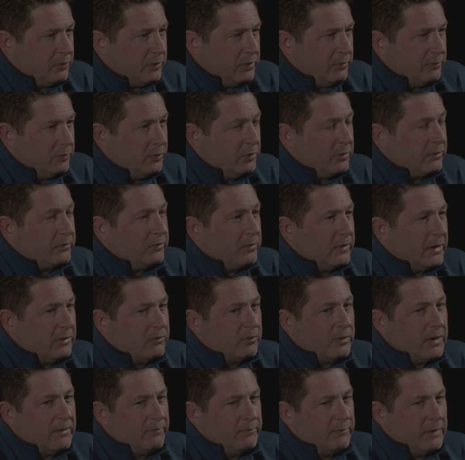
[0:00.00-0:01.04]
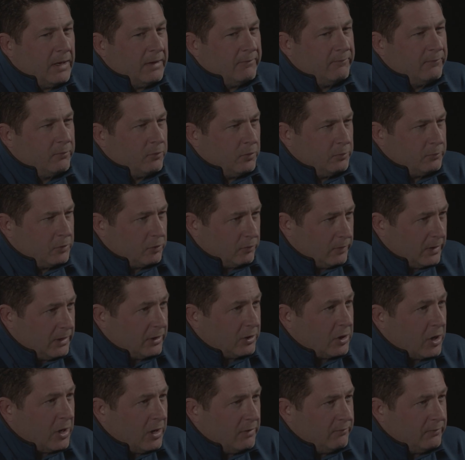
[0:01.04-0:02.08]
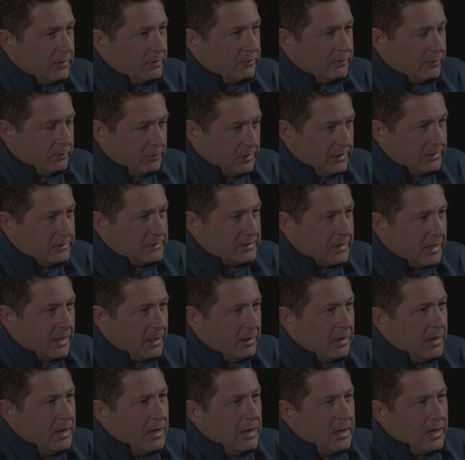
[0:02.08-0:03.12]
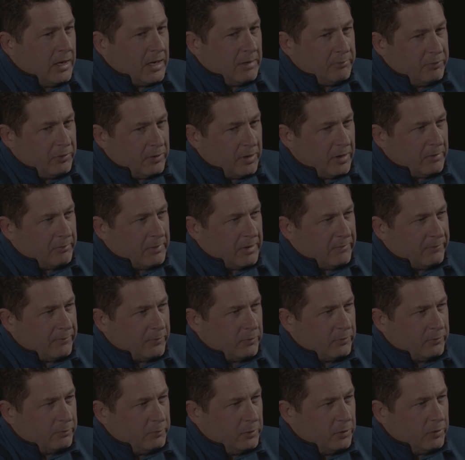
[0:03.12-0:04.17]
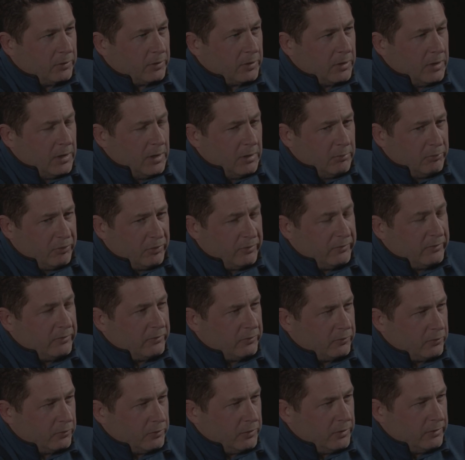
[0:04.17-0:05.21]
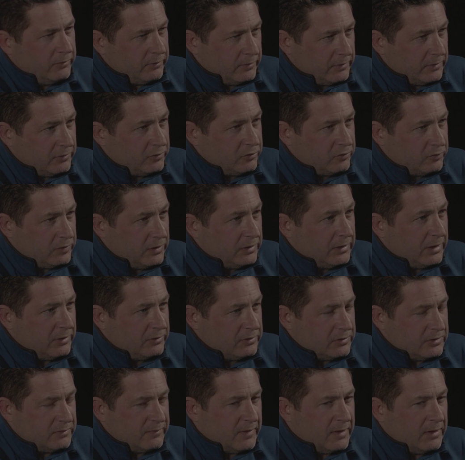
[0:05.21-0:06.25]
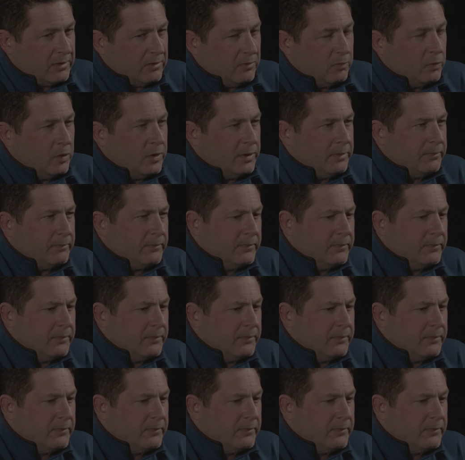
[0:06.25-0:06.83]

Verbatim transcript: to start putting books. So that's when I, I formed Gorilla Convict from inside, and I put out my first book, Prison Stories, and then Street Legends Volume